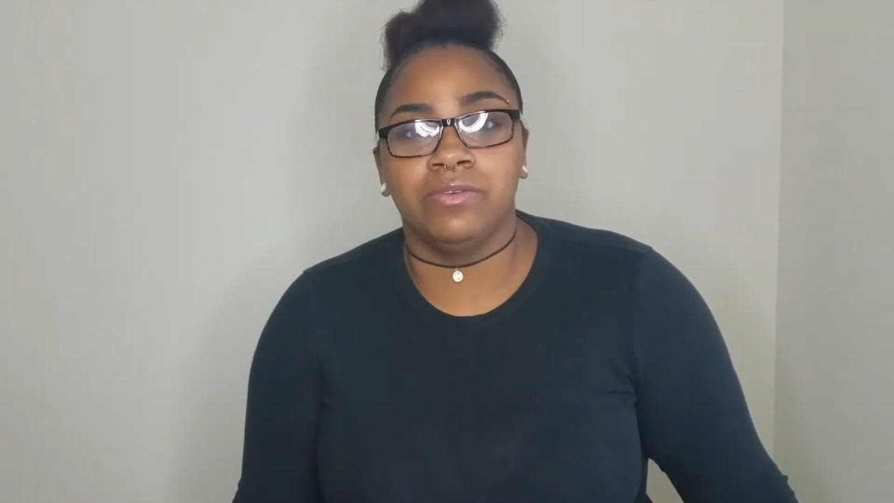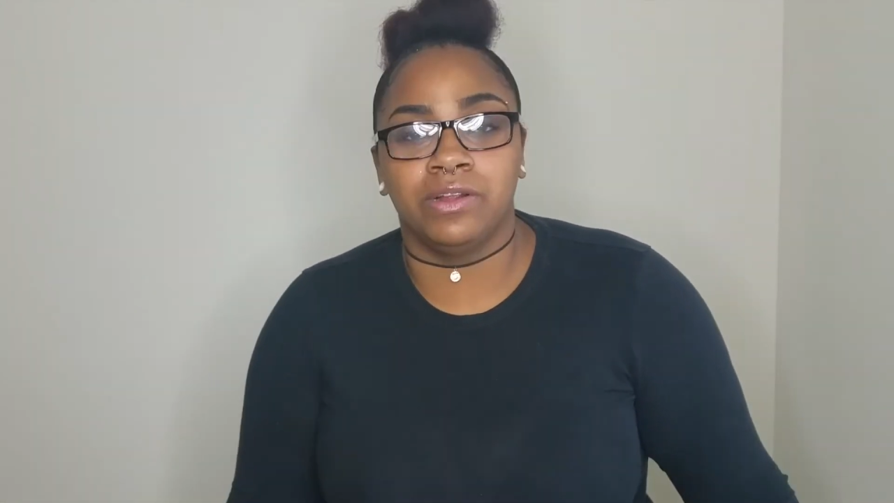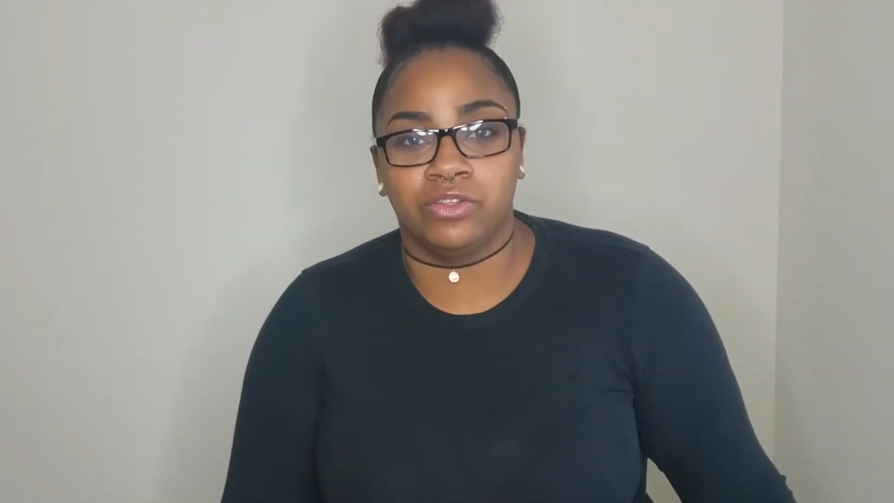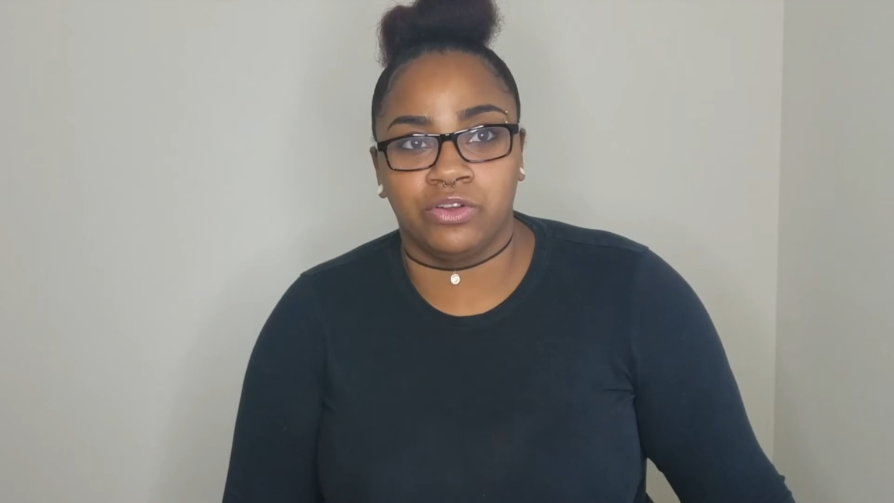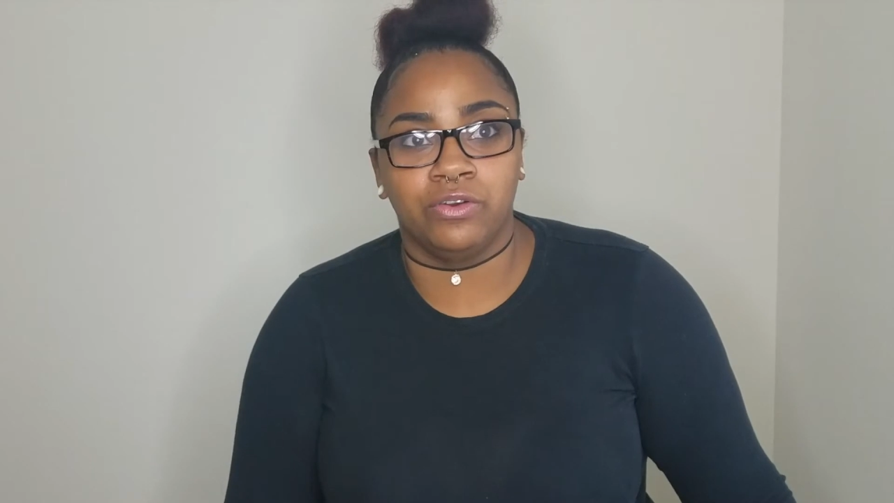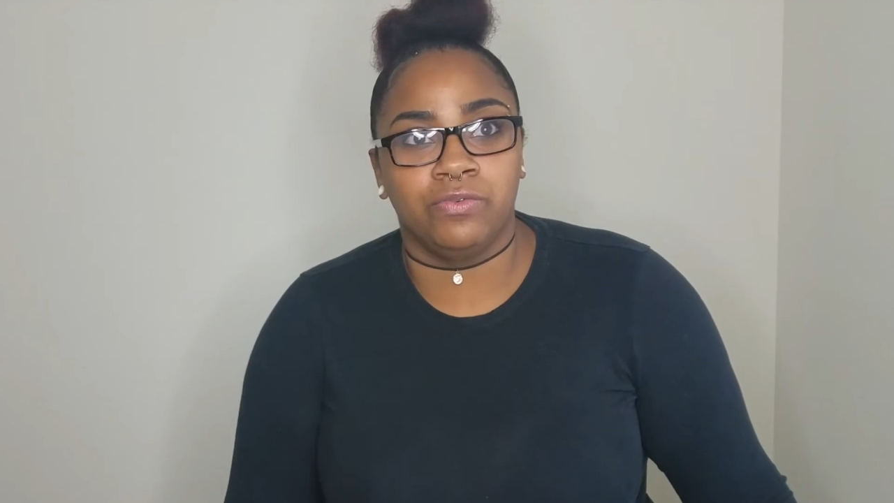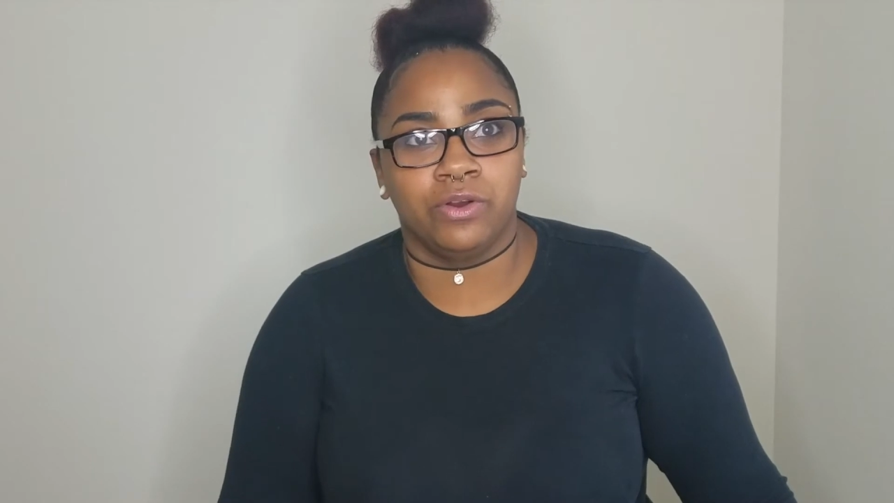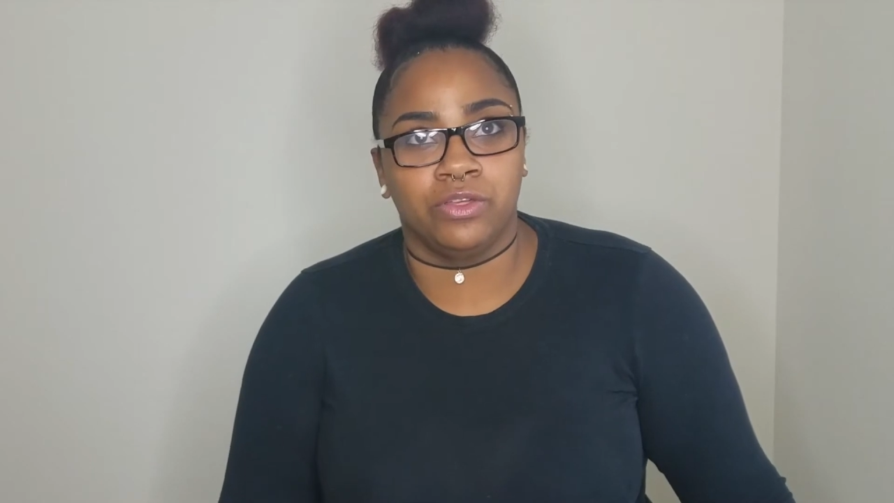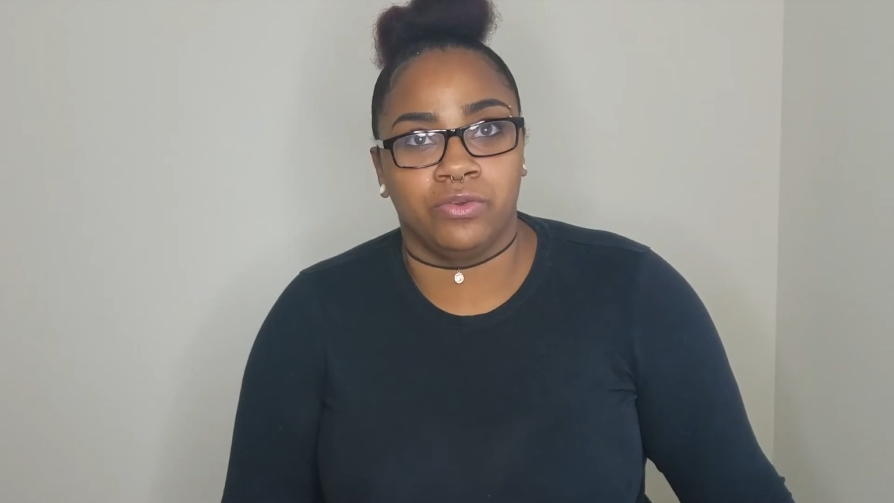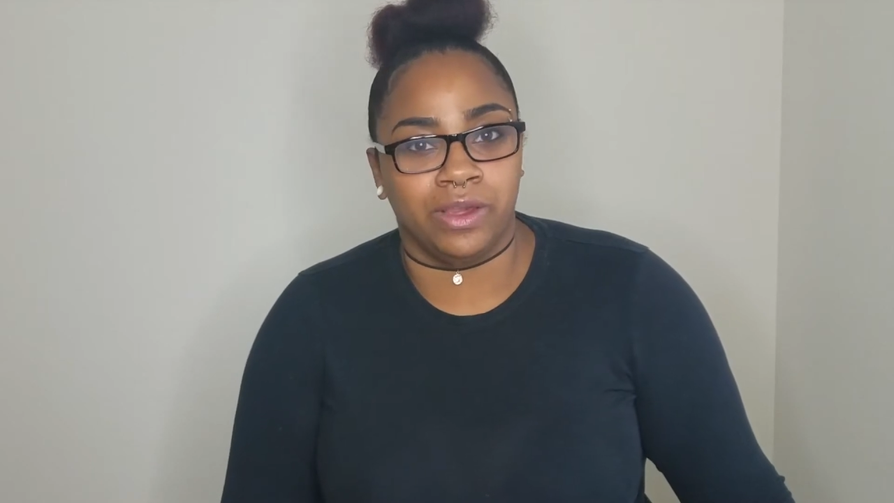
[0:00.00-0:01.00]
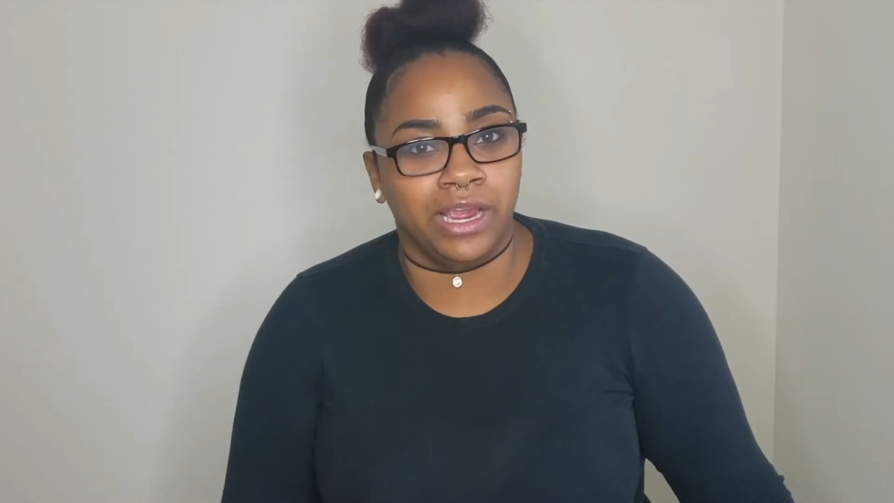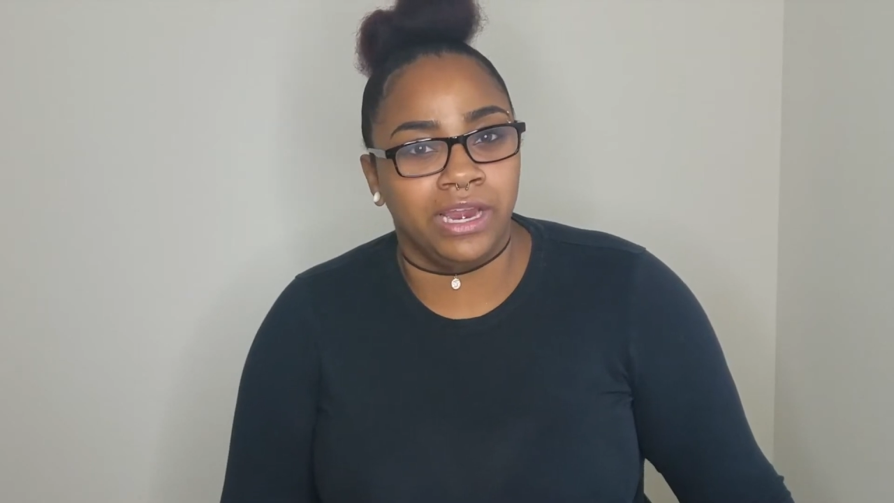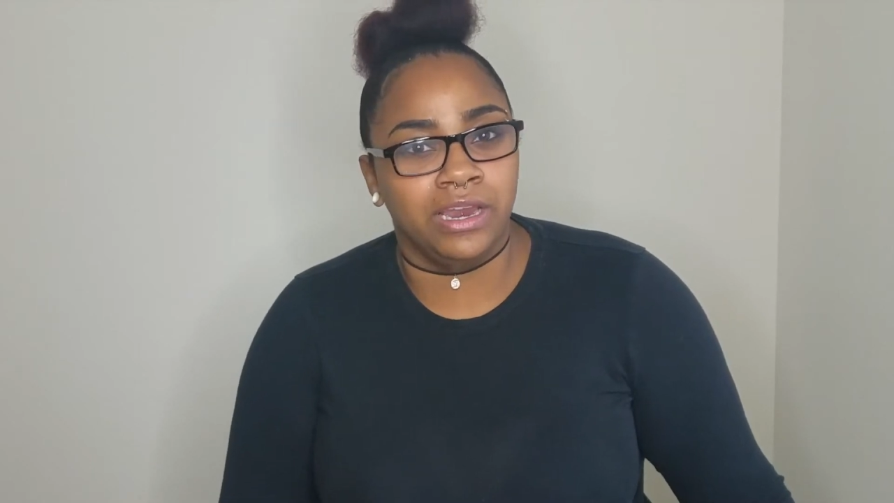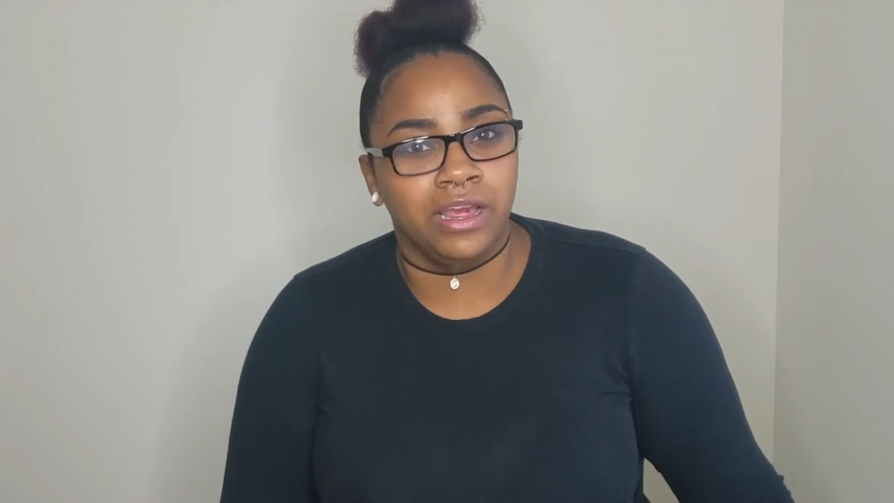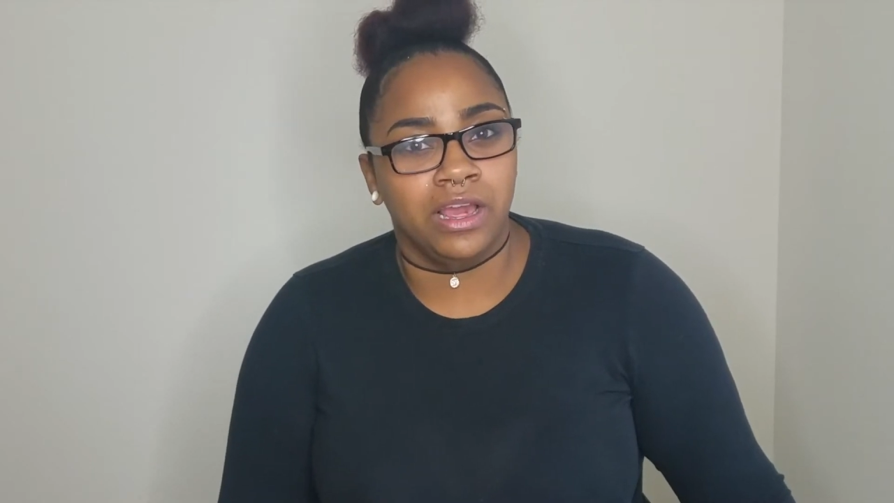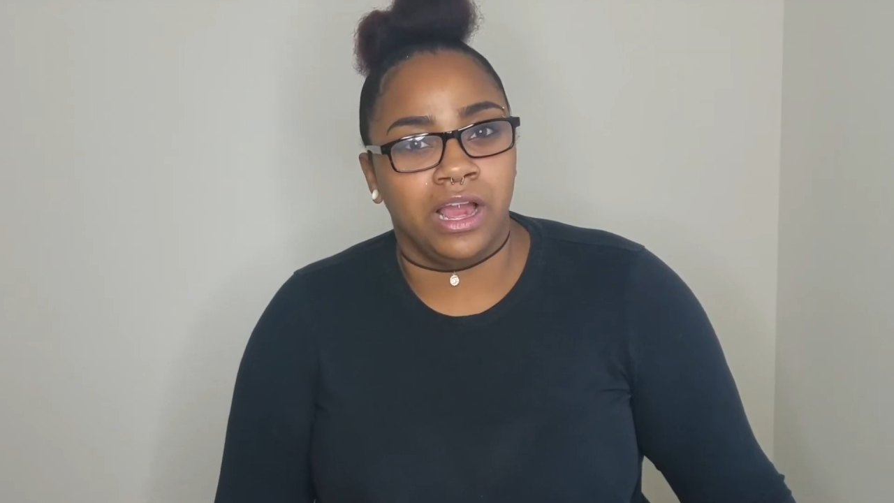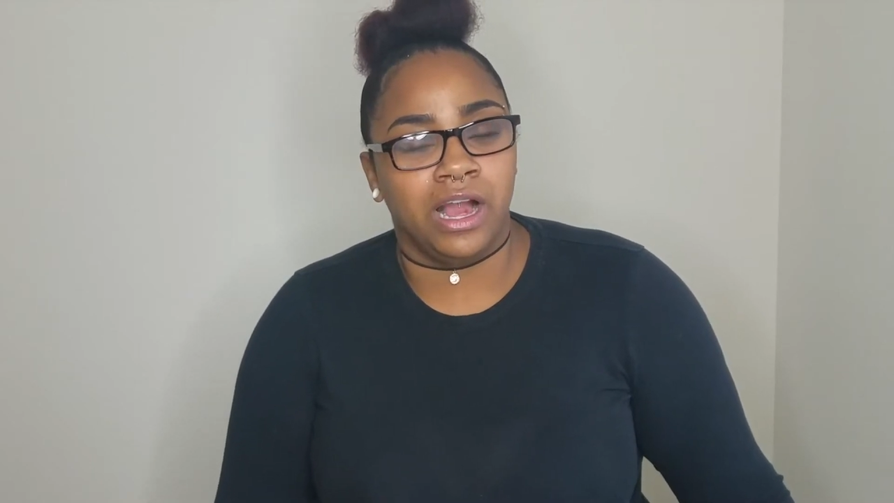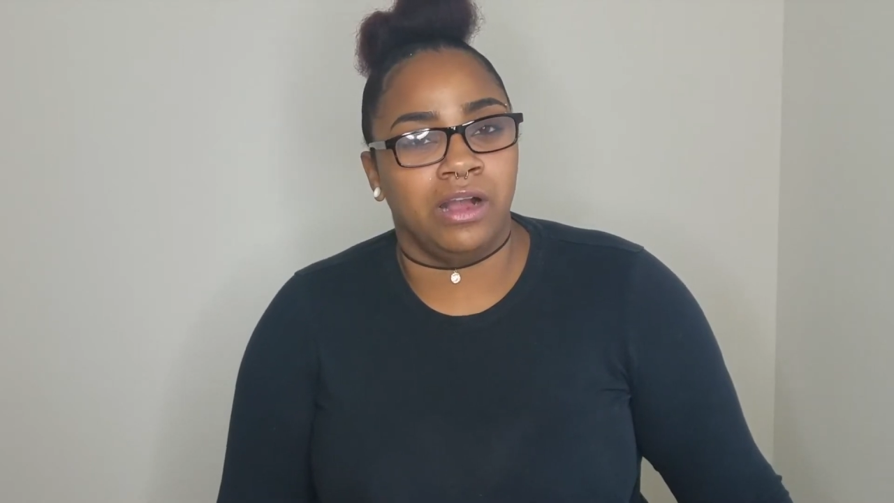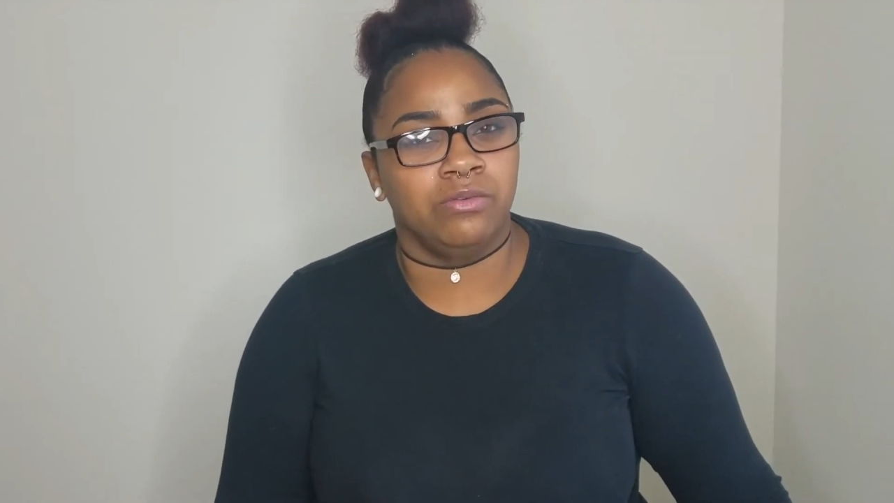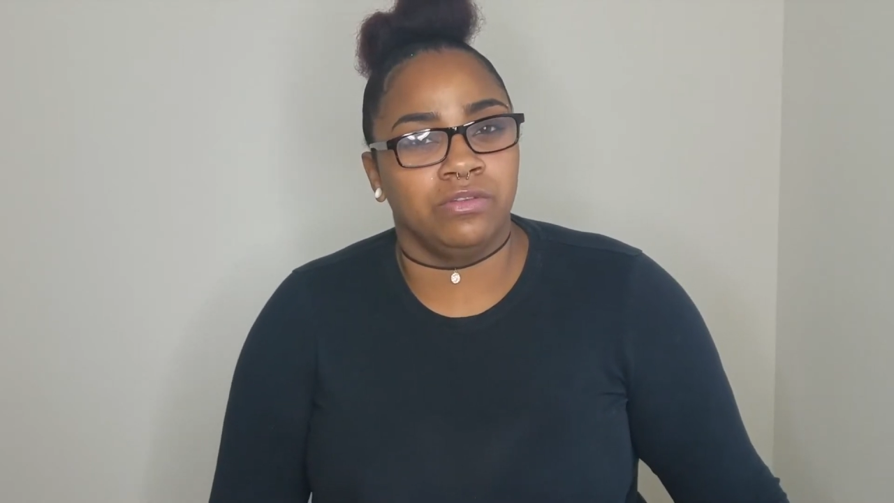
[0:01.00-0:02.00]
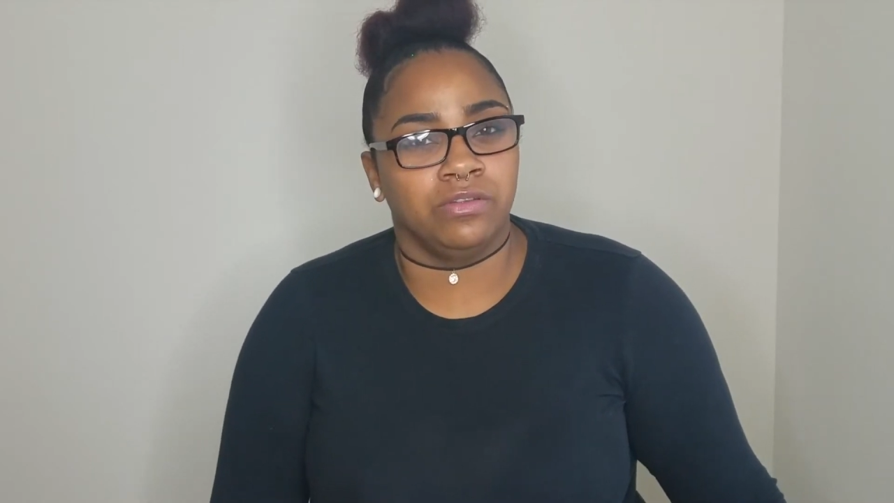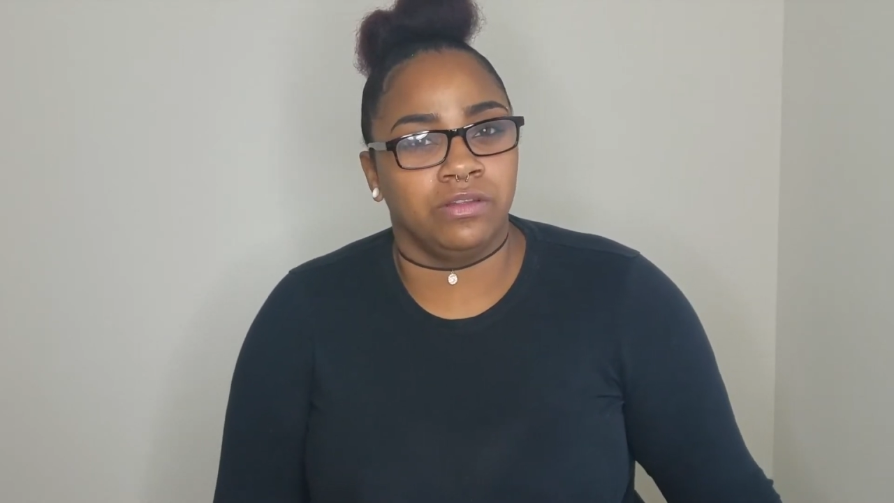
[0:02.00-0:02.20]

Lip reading: Around 3rd or 4th grade, I was